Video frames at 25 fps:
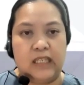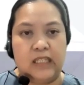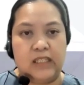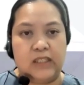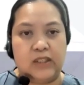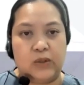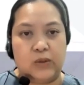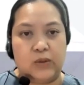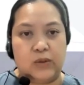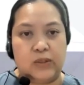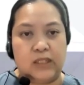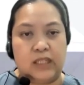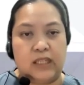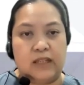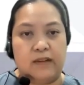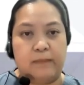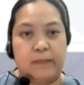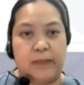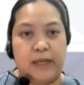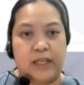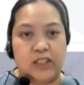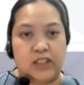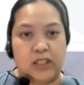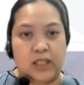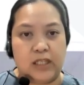is used in
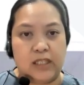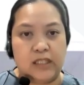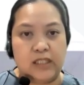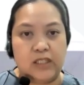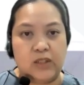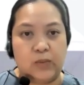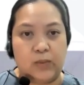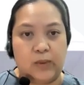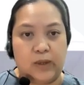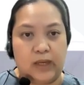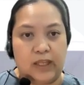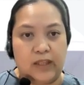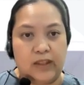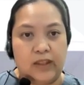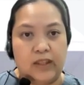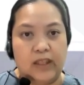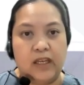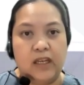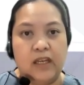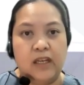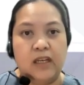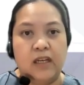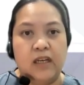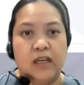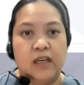patients with
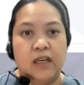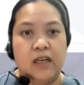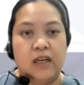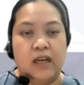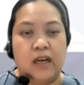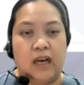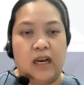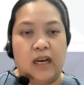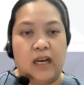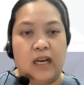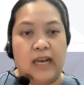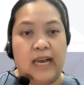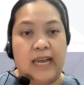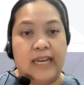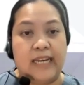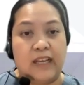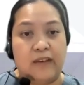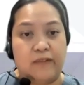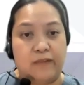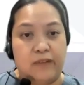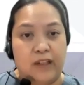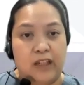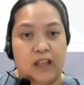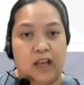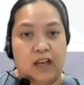
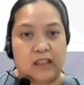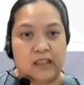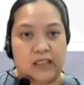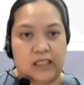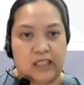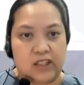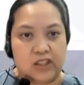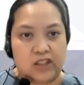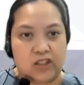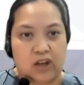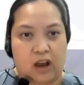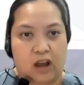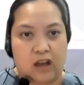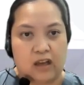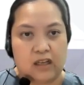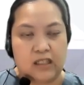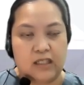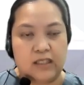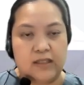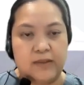anaphylactic shock.